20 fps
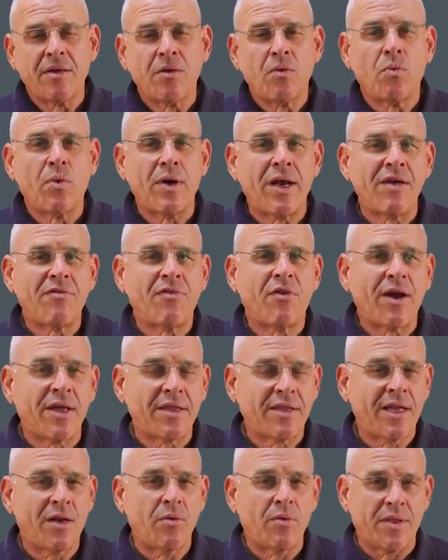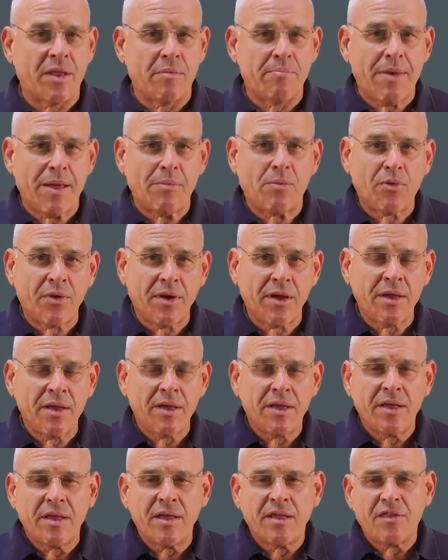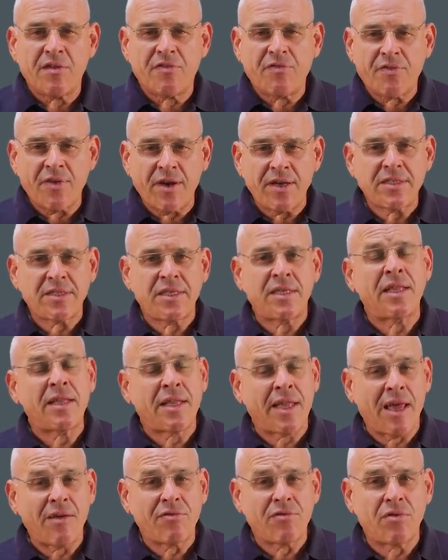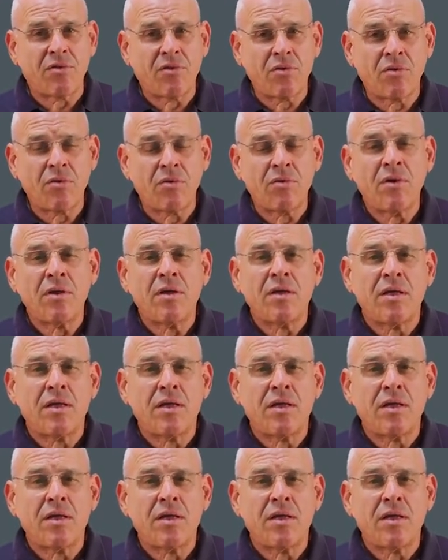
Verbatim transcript: whenever I deal with a memory, the first thing that I have to do